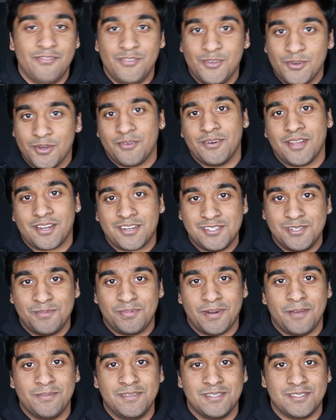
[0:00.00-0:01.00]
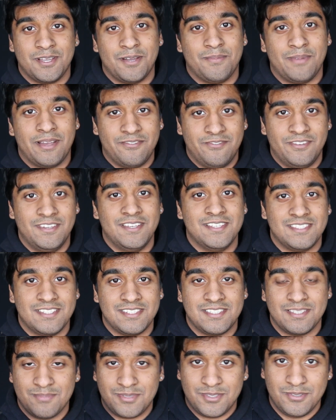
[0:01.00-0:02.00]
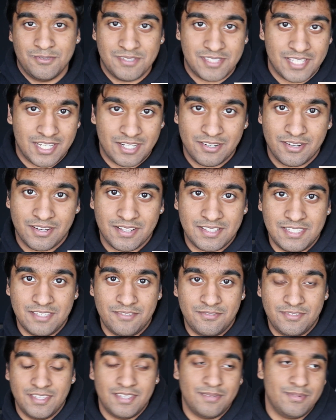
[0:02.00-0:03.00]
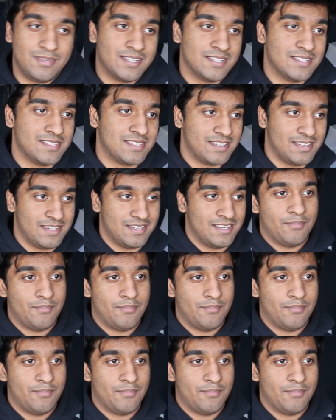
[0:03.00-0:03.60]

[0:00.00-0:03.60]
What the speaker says: If you go to Rutgers, you probably saw my face at some student center on a TV because